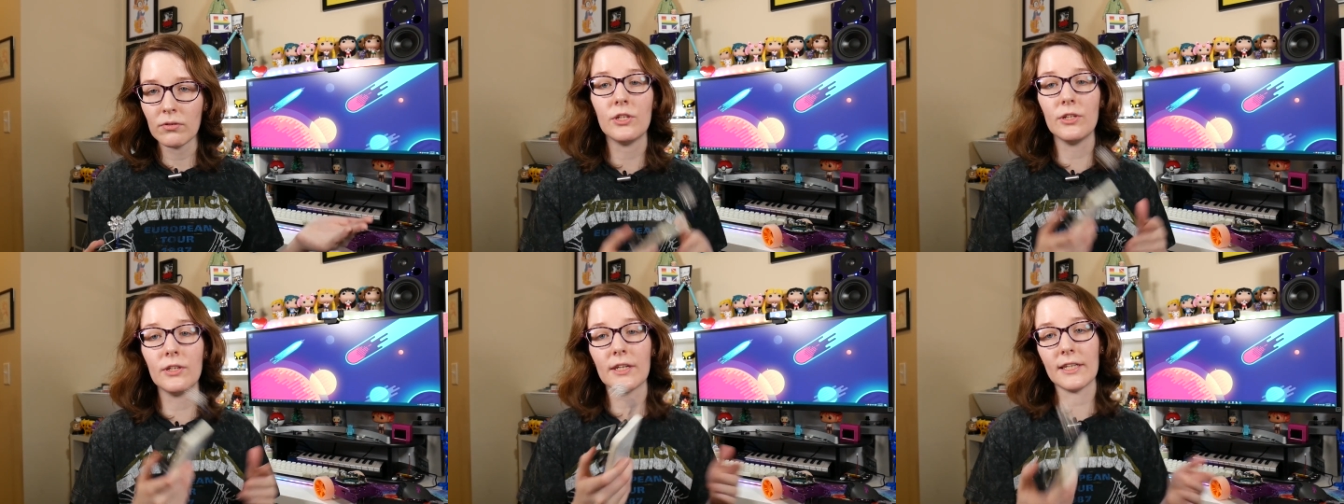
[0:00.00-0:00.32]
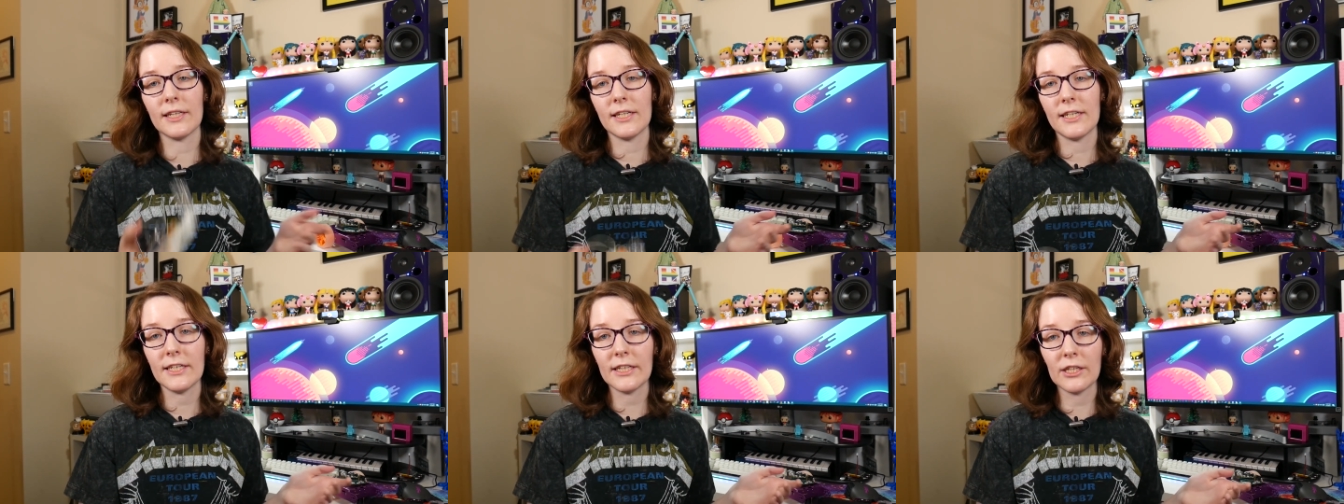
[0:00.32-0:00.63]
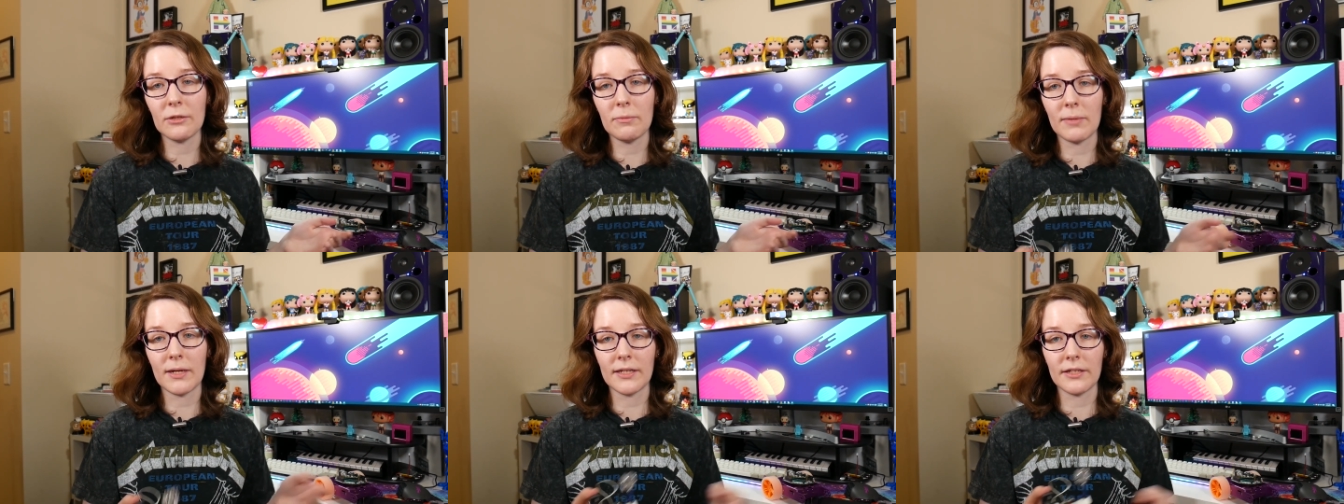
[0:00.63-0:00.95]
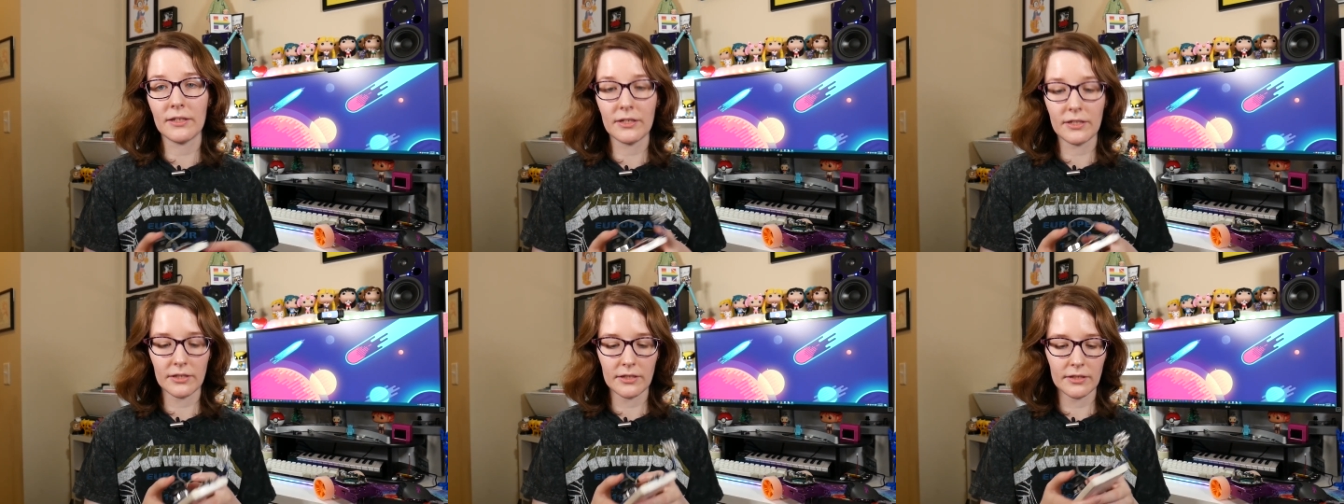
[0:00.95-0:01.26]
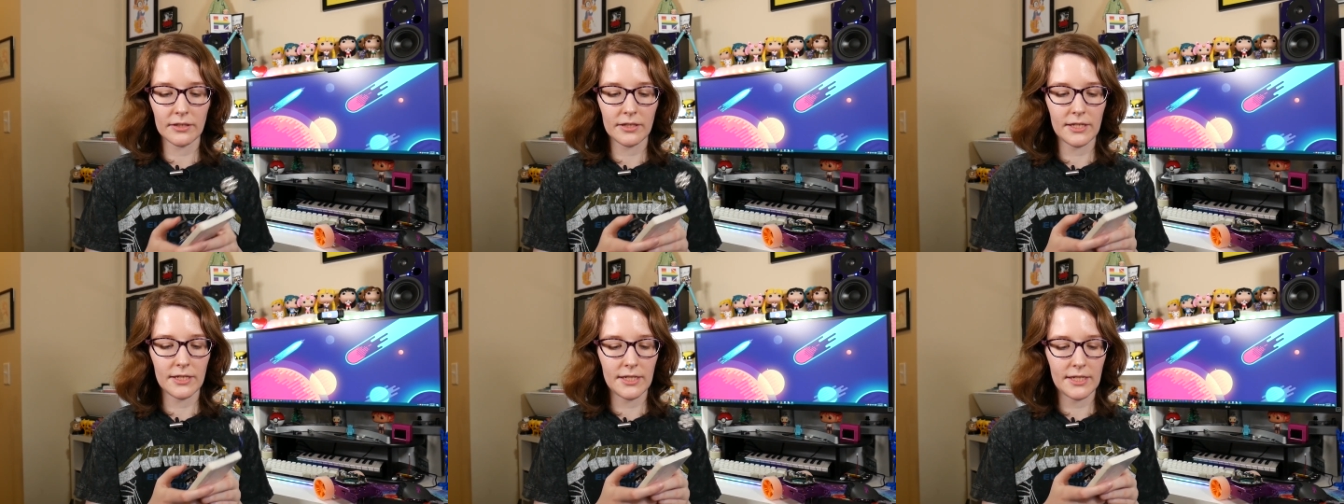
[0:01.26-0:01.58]
to look in the serial
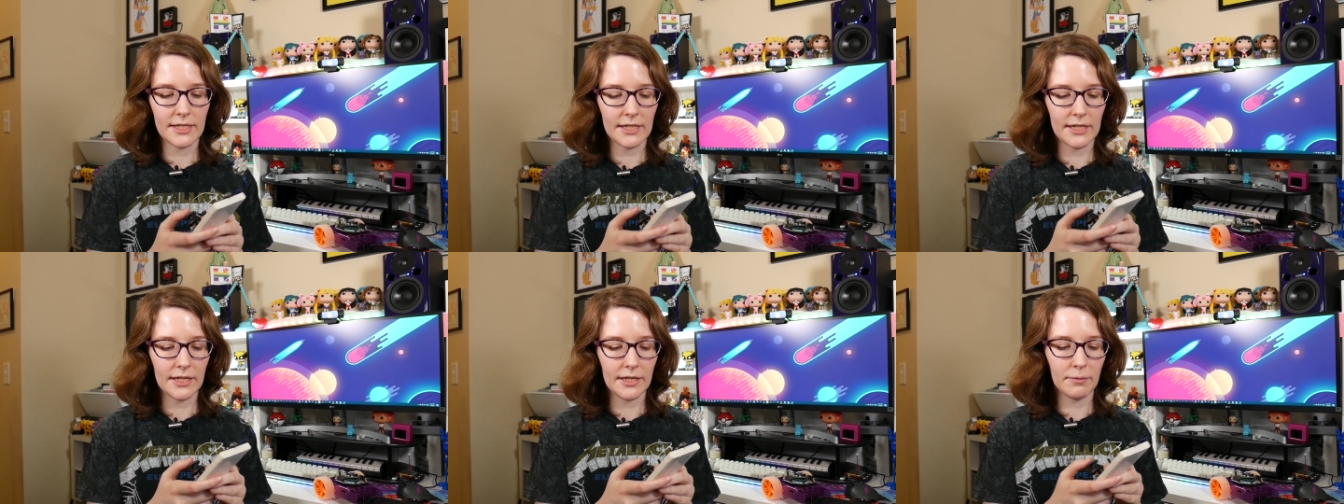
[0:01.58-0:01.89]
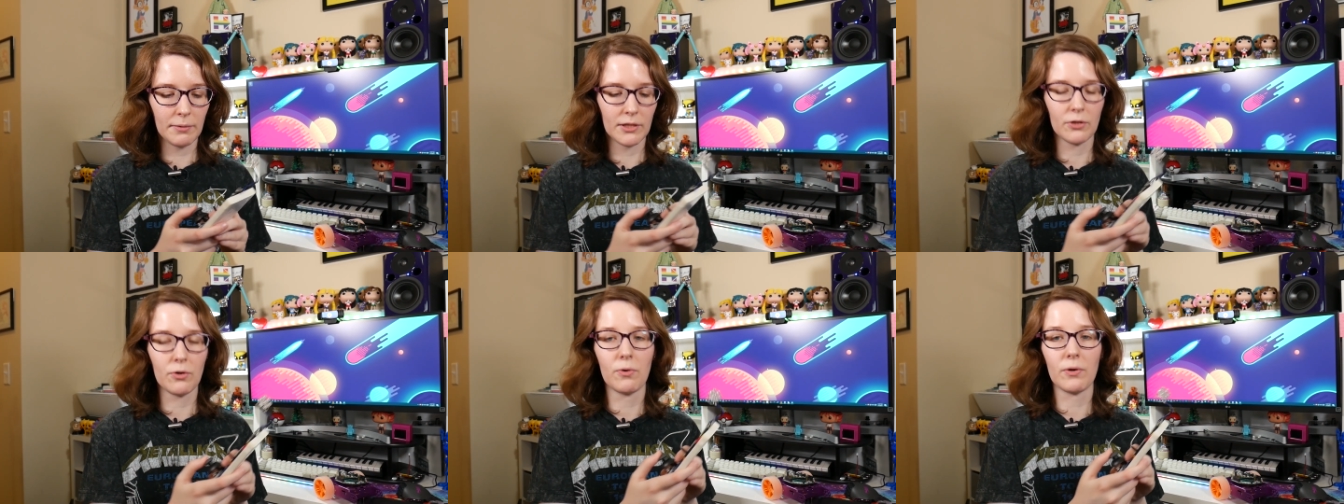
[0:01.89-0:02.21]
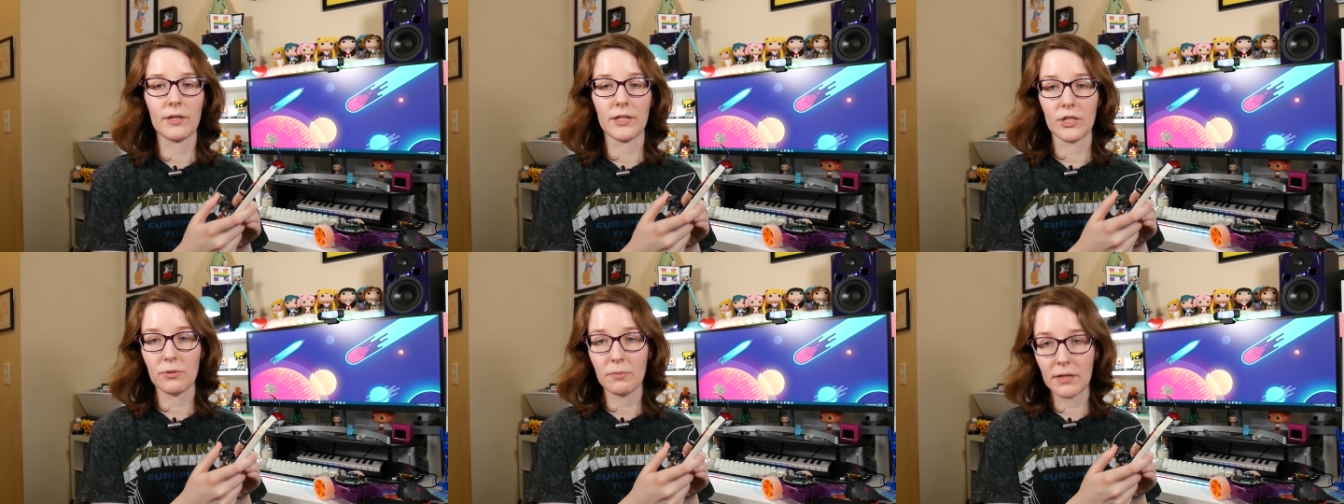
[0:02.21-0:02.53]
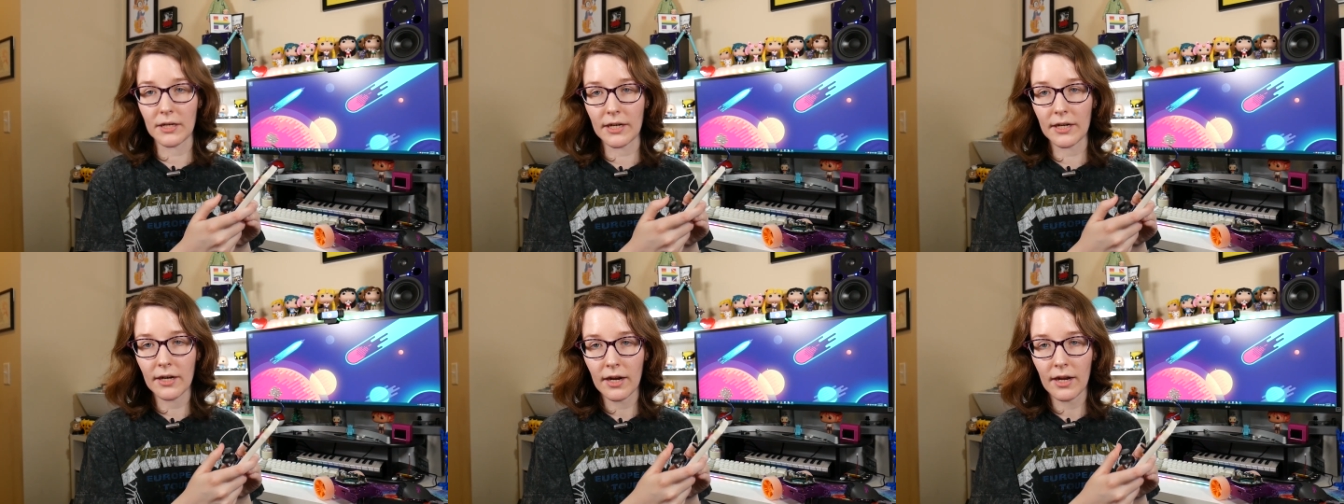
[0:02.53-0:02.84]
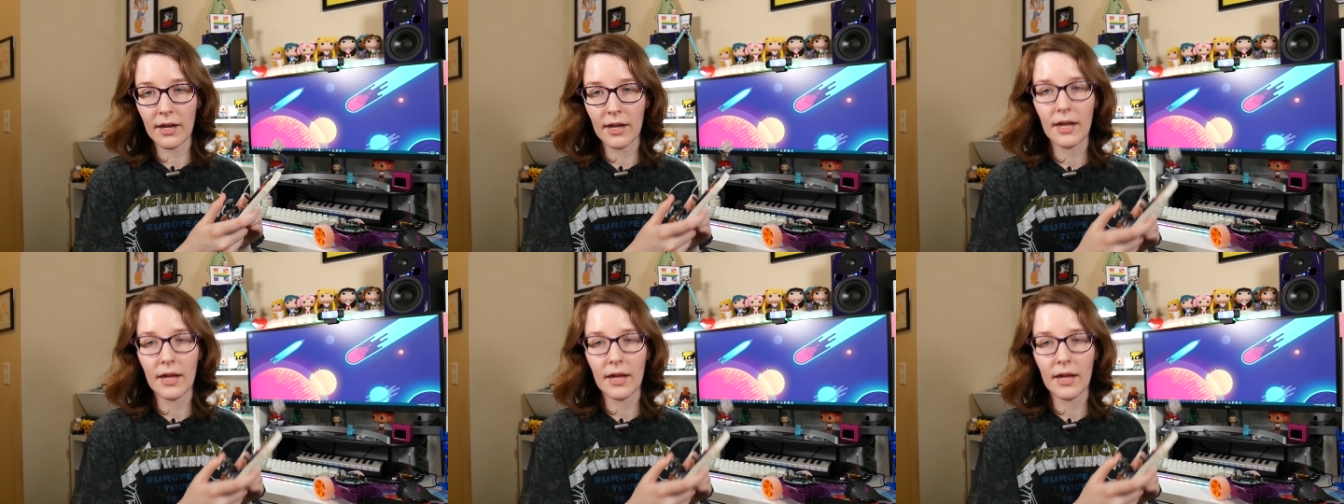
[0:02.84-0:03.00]
monitor to see what the coordinates were,